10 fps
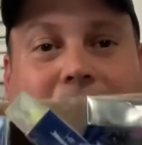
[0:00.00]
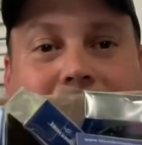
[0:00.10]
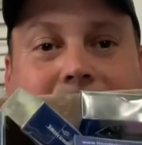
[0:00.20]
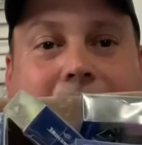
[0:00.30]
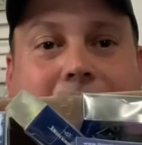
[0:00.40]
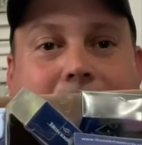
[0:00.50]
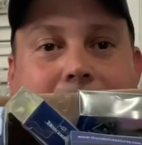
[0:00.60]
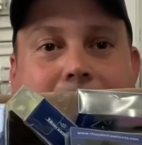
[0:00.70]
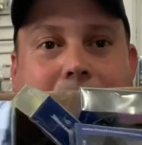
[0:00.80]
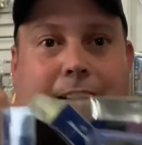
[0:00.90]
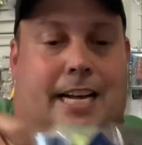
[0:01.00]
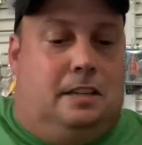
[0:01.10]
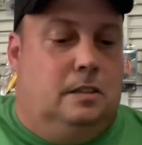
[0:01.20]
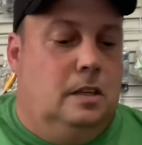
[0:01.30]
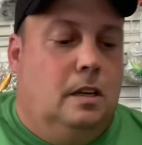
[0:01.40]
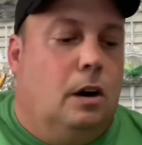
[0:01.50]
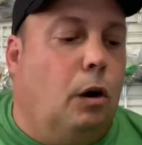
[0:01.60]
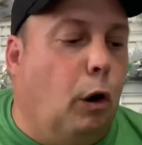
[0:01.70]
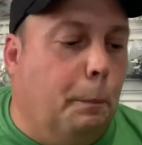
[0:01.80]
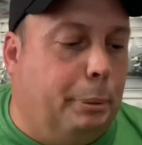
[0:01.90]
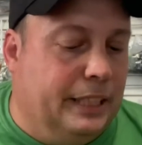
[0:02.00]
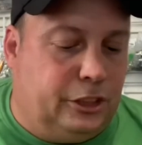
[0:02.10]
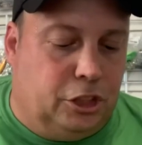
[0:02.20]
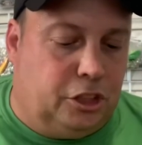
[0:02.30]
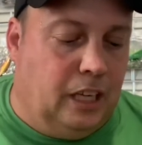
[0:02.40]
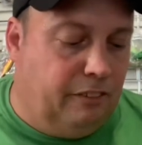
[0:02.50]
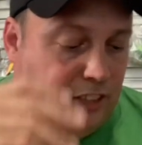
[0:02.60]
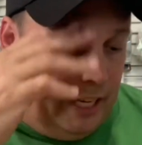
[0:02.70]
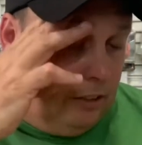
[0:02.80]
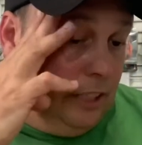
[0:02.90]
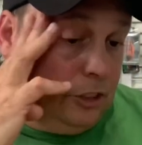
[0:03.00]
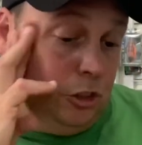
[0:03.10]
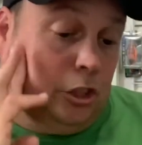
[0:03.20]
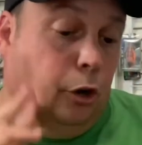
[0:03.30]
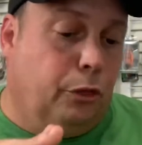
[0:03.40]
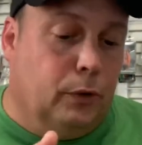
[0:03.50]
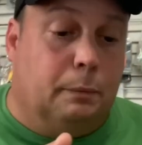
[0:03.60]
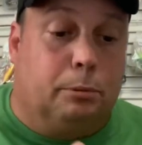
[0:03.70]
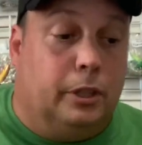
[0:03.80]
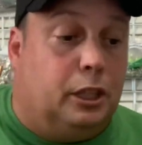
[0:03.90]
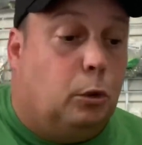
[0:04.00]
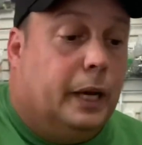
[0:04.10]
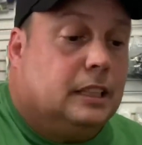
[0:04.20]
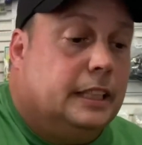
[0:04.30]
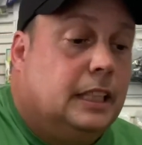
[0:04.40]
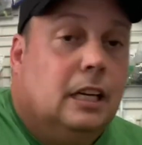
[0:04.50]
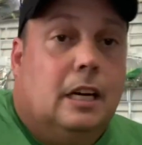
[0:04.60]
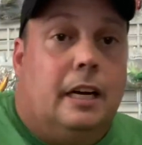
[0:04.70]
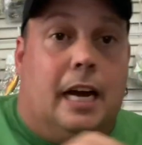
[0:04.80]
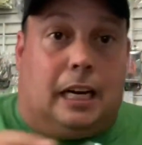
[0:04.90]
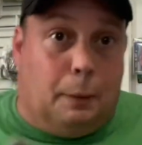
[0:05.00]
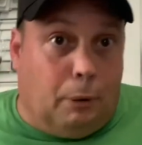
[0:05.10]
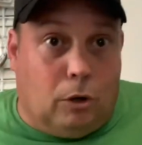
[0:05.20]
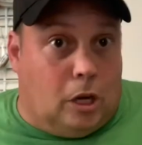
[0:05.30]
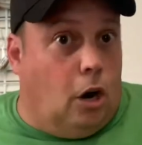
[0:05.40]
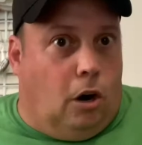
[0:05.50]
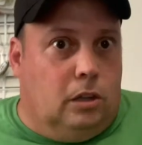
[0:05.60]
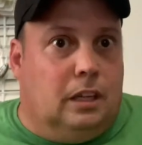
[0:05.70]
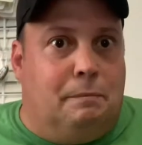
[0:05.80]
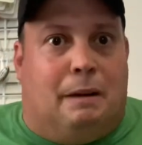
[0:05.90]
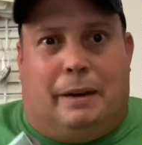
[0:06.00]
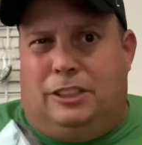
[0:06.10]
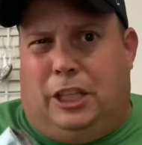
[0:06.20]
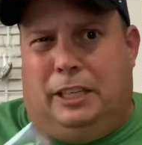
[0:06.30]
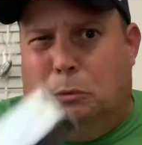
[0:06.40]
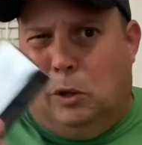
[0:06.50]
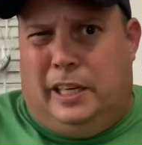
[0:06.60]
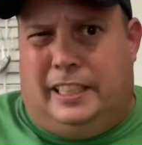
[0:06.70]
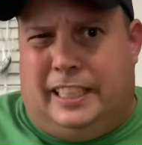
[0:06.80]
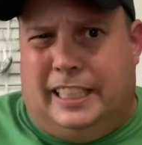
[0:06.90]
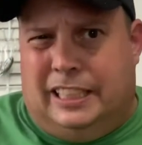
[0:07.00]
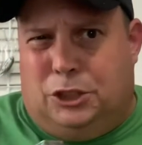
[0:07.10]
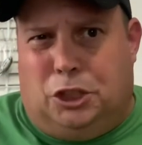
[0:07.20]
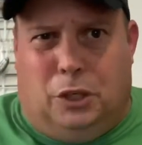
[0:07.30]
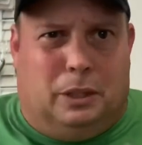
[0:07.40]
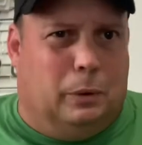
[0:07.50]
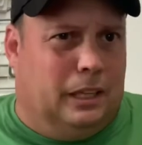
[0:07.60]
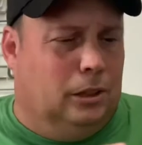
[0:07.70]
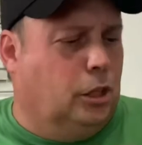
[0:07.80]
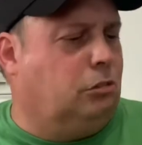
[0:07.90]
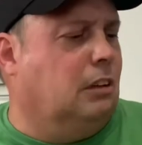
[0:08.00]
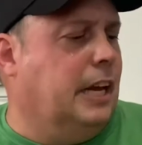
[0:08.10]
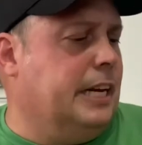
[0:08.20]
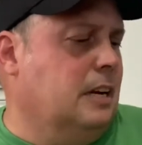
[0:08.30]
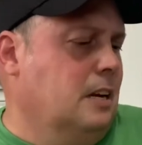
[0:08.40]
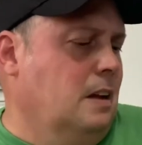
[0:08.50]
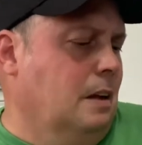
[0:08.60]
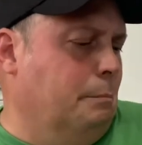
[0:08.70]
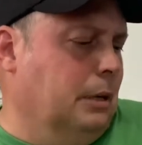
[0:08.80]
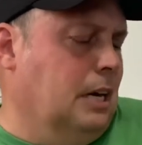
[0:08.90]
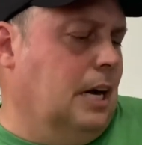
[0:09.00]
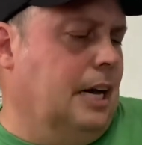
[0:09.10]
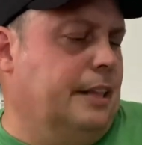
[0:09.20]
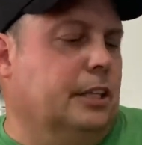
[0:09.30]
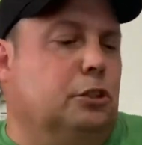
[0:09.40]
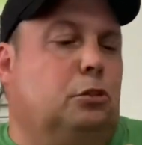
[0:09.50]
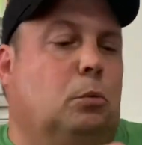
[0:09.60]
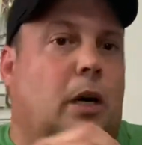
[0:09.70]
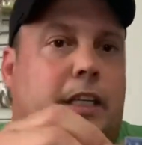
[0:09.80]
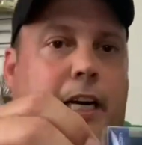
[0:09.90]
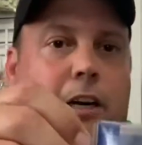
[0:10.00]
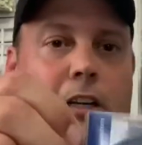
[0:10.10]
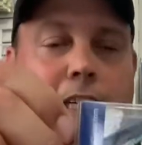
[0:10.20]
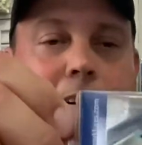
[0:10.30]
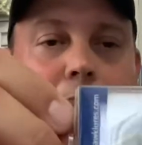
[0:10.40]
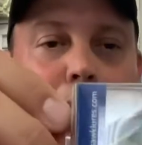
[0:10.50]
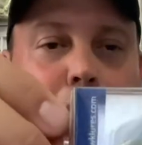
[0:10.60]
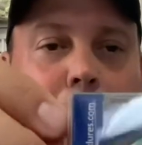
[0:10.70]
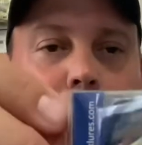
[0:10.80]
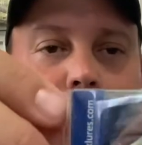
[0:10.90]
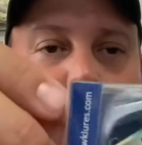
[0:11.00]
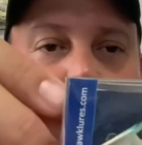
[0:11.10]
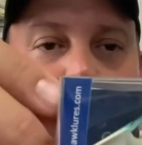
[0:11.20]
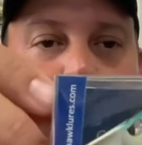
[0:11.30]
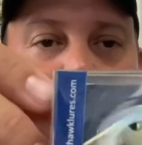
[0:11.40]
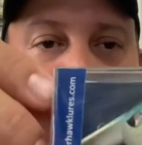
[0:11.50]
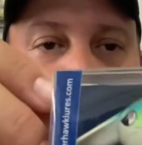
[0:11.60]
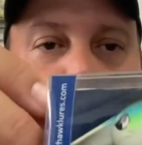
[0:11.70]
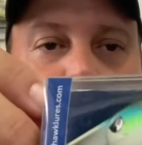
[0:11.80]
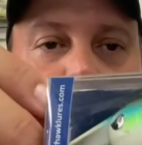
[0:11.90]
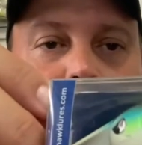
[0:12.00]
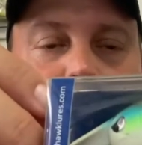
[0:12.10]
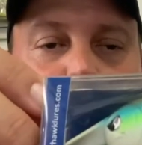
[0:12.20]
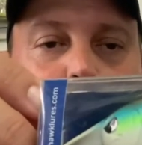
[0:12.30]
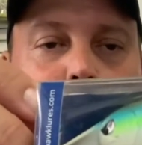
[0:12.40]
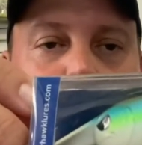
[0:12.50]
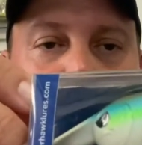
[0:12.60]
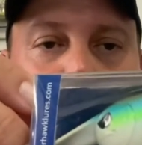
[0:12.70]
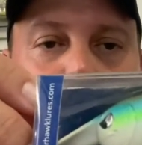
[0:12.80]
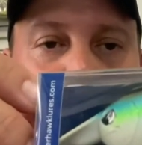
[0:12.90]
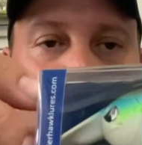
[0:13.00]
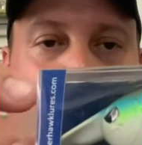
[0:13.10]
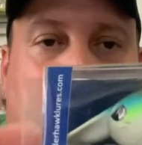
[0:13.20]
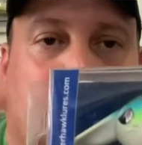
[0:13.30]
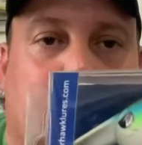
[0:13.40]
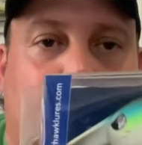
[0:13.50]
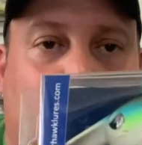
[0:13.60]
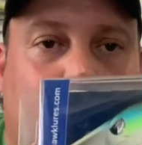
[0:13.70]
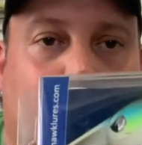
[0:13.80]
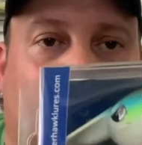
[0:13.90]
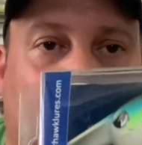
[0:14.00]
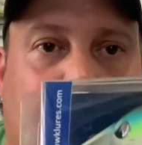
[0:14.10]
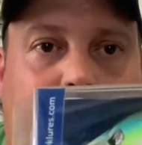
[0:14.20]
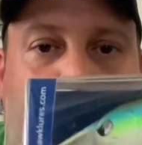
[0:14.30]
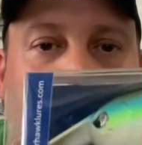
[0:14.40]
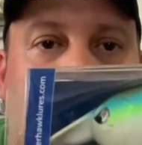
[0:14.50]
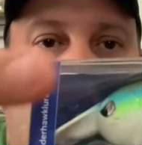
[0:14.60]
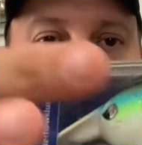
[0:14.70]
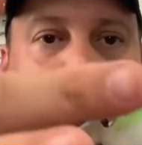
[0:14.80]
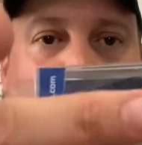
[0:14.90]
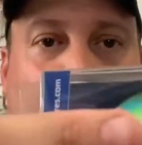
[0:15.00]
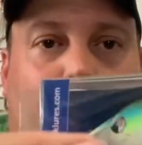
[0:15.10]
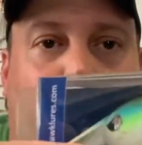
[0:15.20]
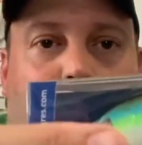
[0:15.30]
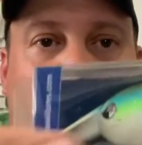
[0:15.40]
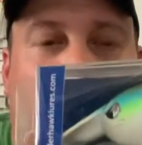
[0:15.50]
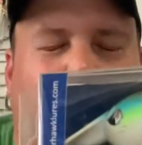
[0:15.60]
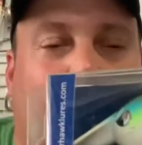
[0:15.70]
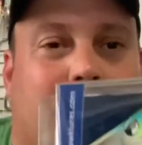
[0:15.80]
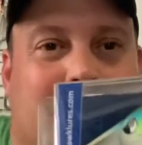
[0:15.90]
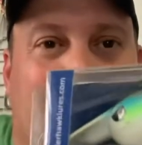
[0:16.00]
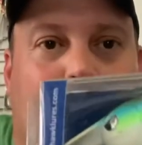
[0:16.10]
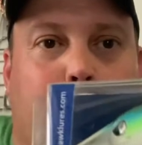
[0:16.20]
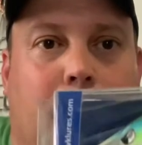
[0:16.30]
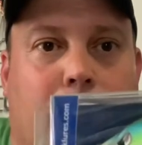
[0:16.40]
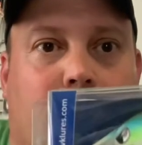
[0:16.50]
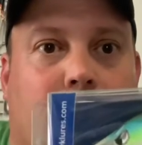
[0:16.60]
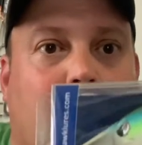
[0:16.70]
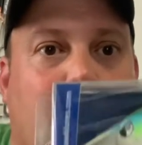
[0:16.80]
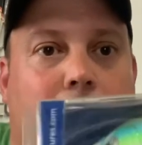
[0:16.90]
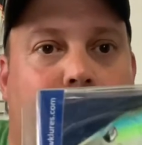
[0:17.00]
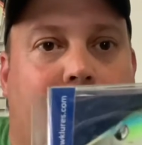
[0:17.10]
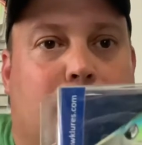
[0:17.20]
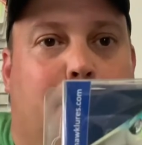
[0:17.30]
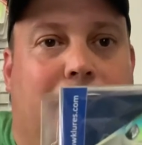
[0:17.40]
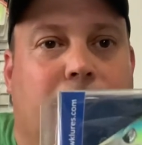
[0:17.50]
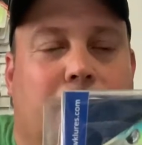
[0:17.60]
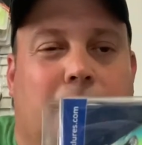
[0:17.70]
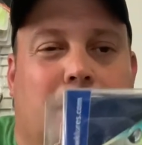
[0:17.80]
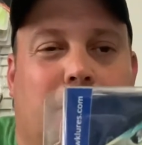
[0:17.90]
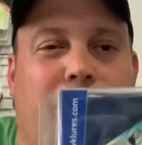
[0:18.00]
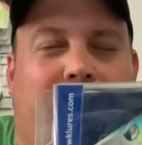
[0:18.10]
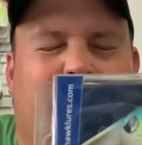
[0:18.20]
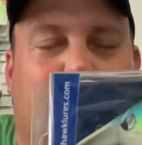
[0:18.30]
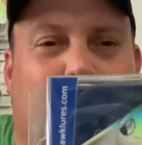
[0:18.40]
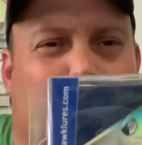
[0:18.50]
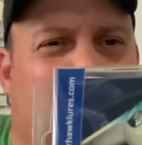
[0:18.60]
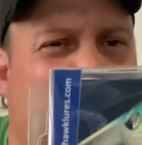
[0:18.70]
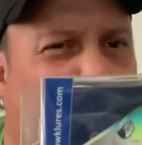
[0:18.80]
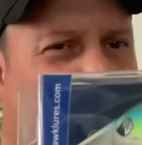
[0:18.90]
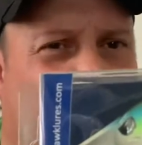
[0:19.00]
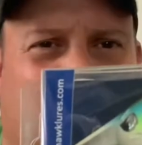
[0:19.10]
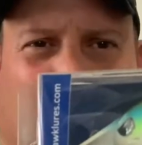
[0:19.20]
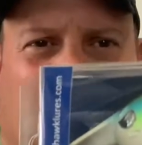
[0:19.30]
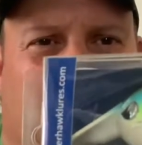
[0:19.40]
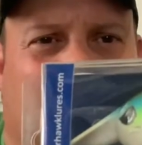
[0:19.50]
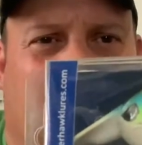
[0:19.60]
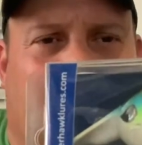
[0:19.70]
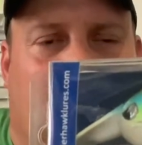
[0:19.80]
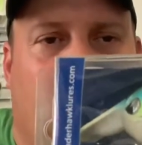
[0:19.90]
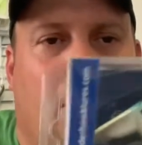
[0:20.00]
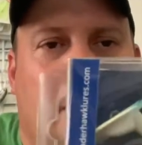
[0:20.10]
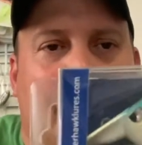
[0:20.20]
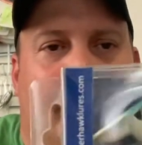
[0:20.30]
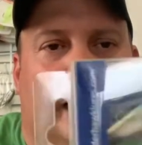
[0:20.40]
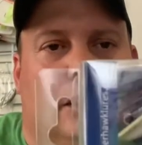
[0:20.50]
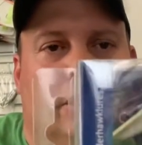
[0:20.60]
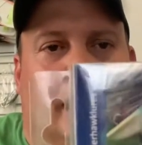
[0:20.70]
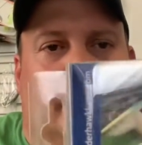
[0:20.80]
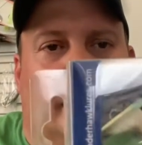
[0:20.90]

Yeah. Whole bunch of stuff in here. Let's just go through them pretty quickly. Not going to pull all of them. That might take one at the end and show you what it looks like. But there's one there. And again, to show you, if you're familiar with an A10 Warthog, the plane, you'll notice it's a tank buster. That's basically the face that you'll see on the front of the planes. And it's got an